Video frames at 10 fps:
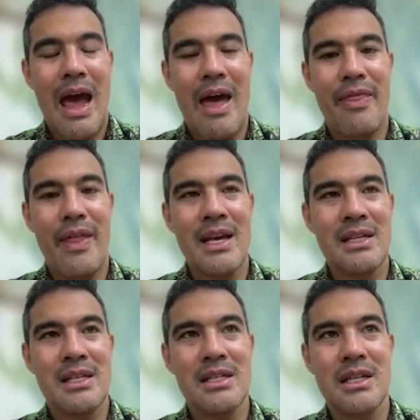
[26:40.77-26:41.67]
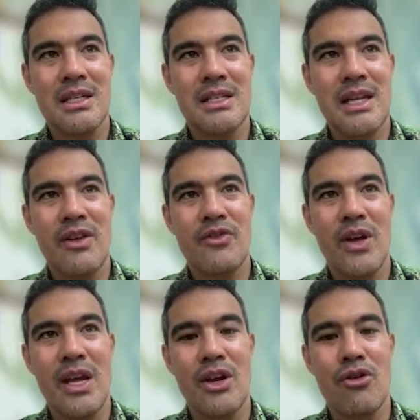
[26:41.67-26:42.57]
and they essentially stand for
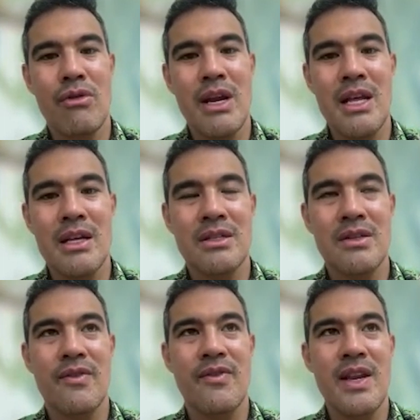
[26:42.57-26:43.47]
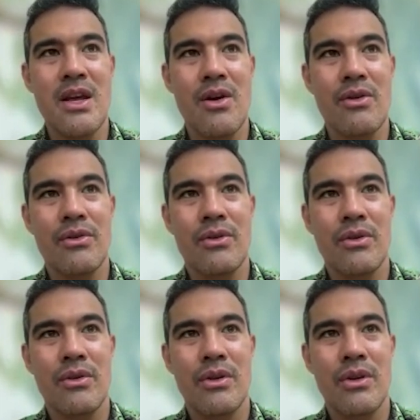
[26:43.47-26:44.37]
ingredients of the video.
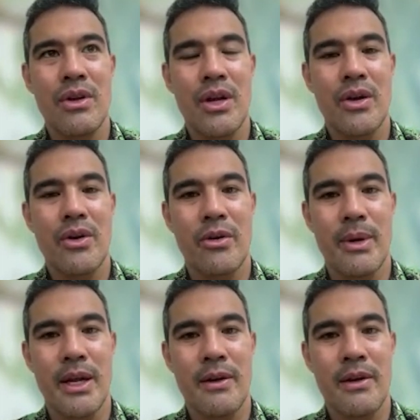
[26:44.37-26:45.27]
You know what I mean?